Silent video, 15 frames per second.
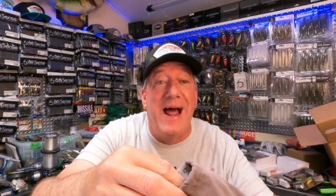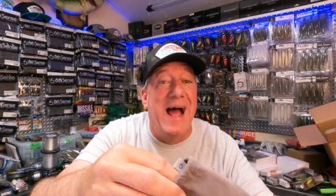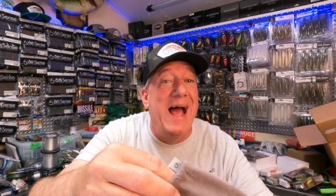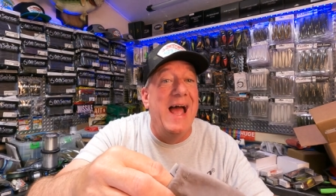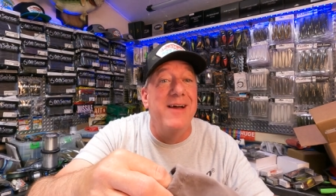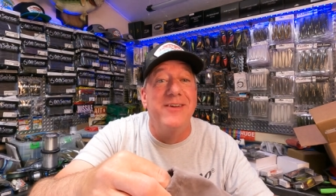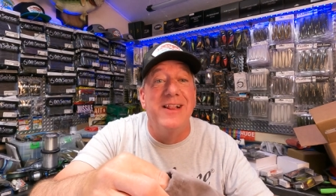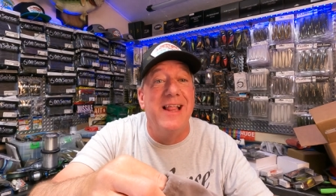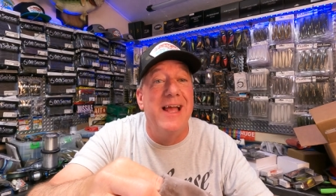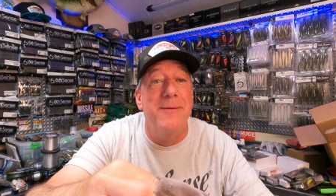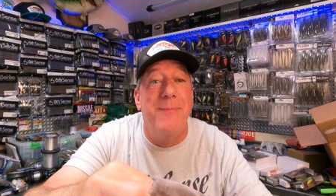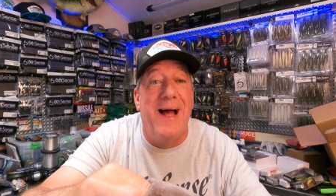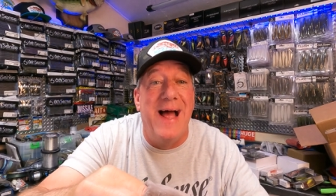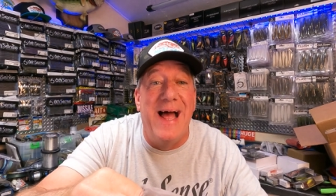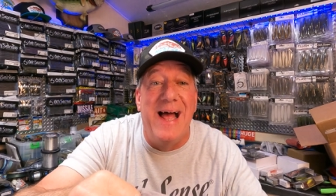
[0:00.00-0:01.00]
I haven't
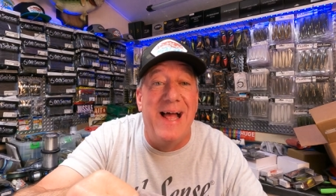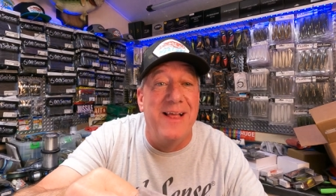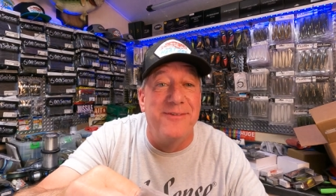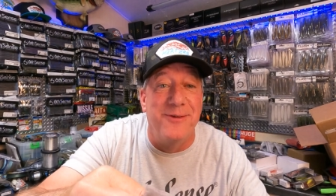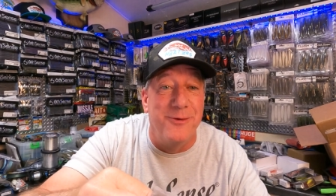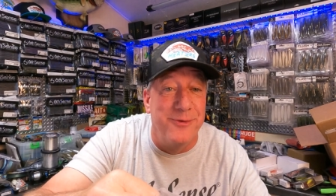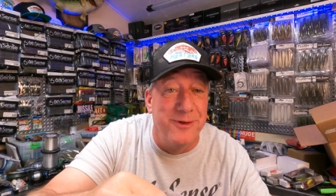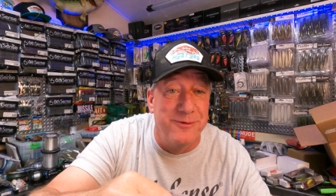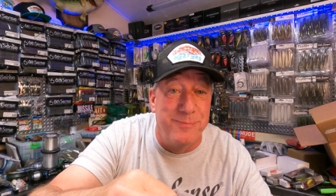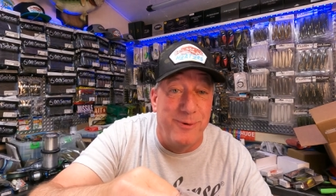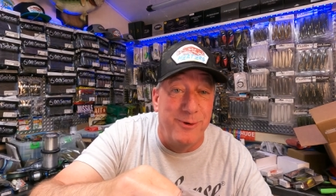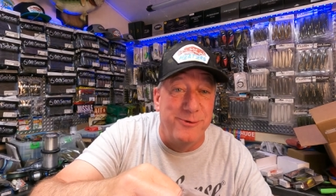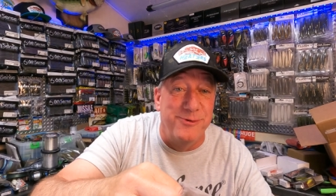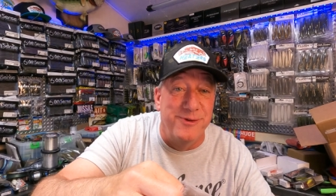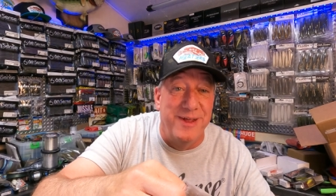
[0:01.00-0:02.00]
laid my eyes on this
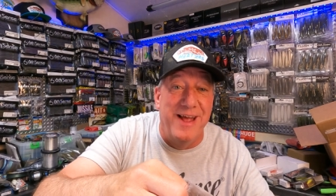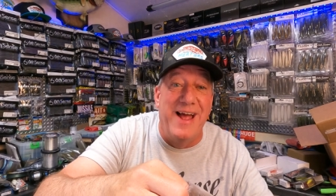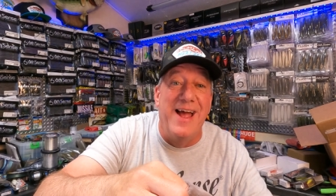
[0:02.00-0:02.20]
personally.